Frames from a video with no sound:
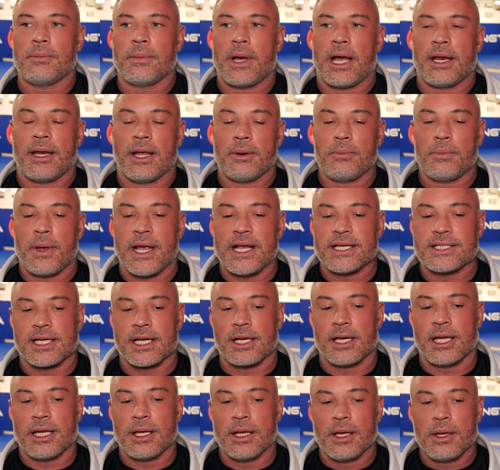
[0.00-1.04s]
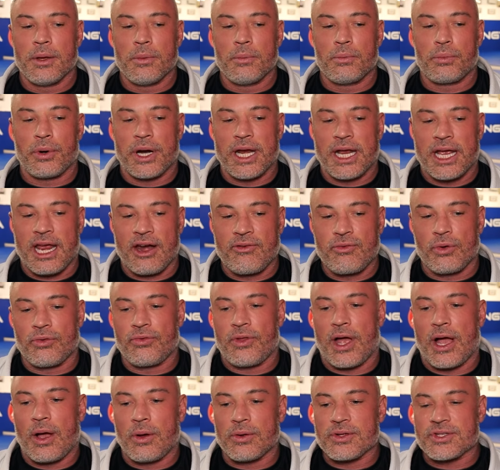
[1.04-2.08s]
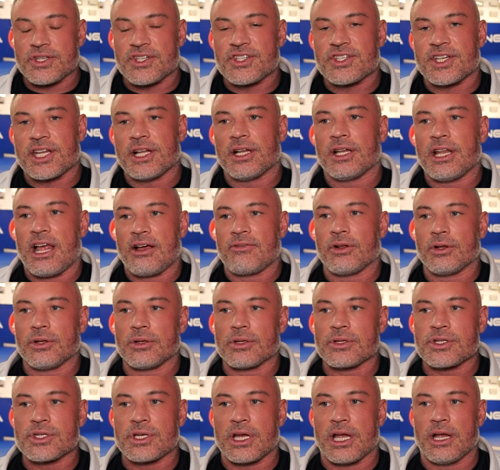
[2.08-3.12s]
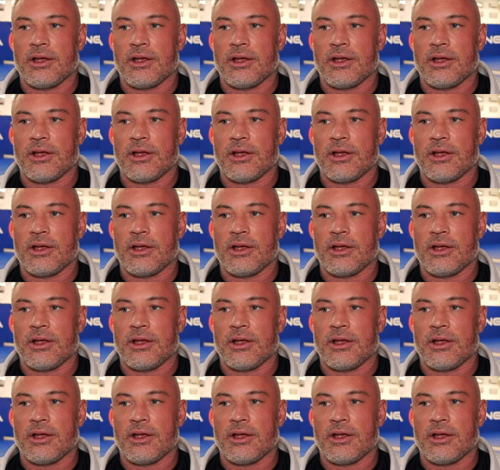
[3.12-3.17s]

And then basically break everyone down to skill levels.